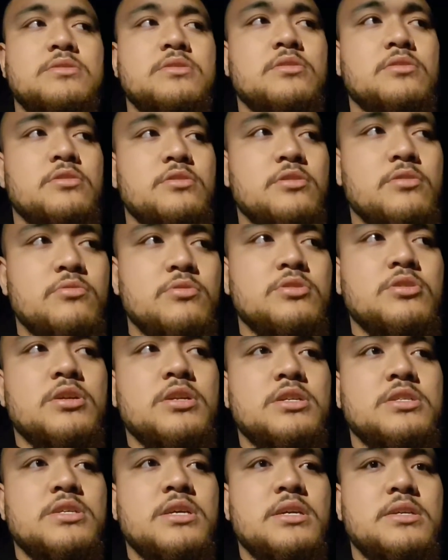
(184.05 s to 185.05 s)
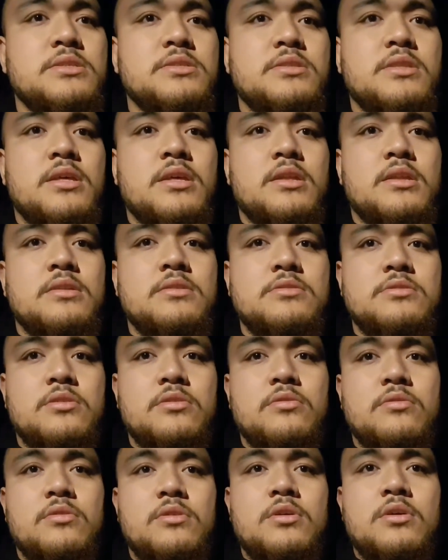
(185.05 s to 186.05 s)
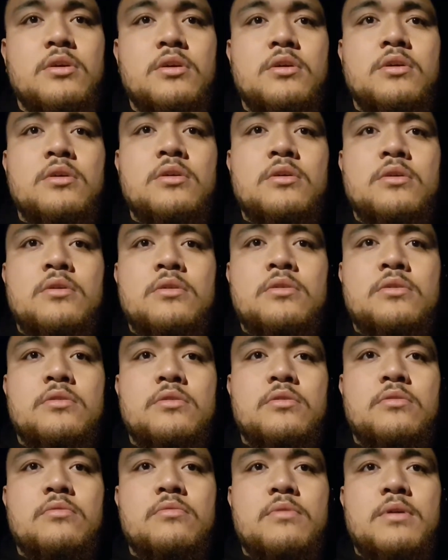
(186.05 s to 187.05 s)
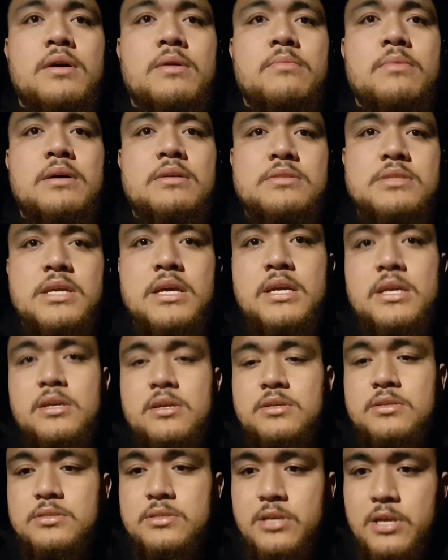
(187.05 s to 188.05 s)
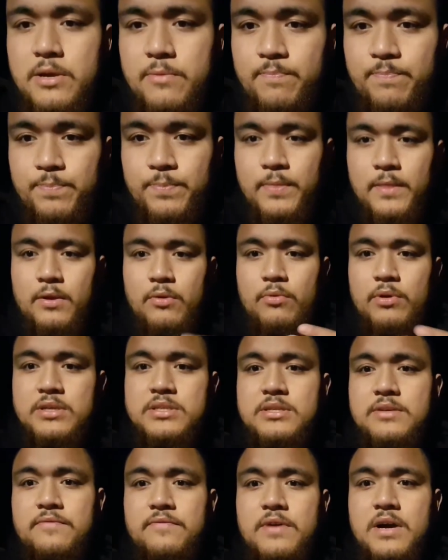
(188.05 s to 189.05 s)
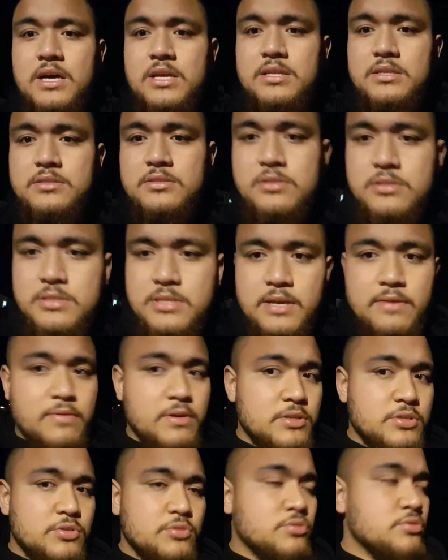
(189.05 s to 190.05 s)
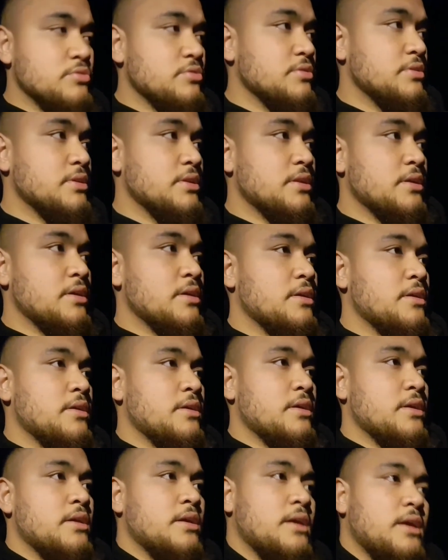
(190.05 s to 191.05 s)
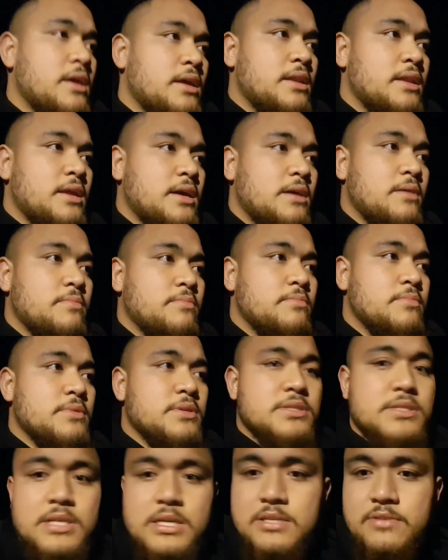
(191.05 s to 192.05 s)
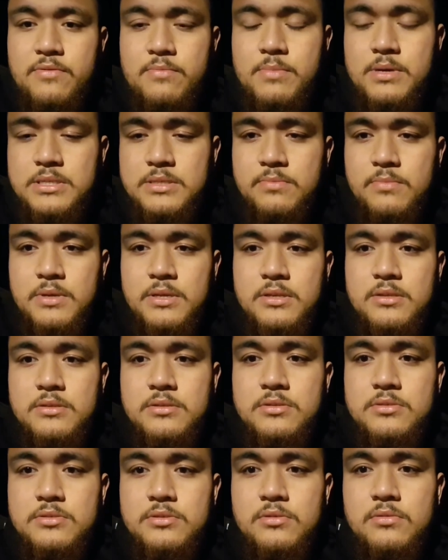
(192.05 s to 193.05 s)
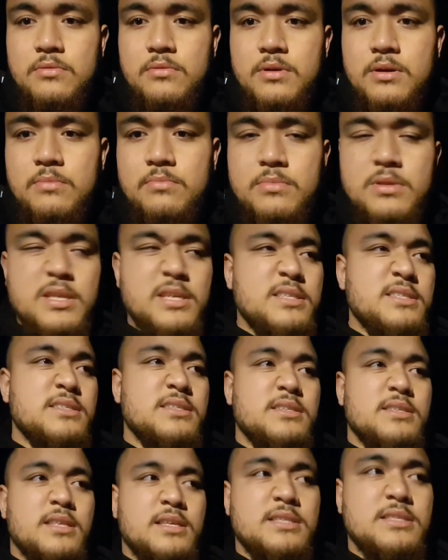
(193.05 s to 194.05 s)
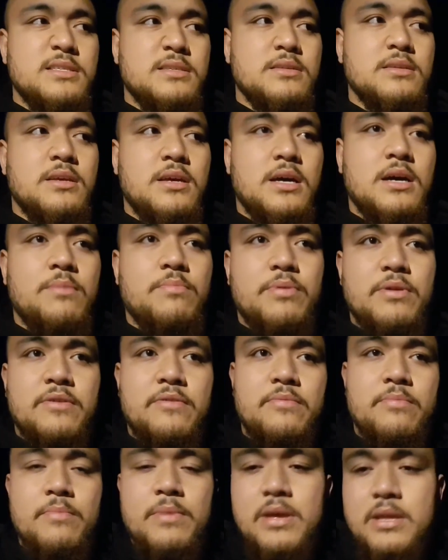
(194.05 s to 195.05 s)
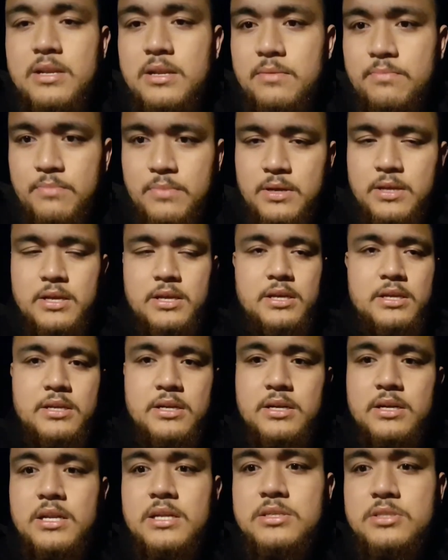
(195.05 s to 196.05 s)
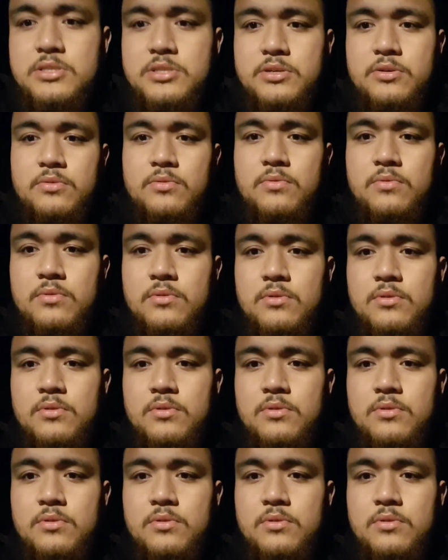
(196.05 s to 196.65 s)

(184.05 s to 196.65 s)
So you know, we're trying to change that. So you know, our saying is raising fathers to save our children, and it starts from us men. So that's a bit of man up in a nutshell.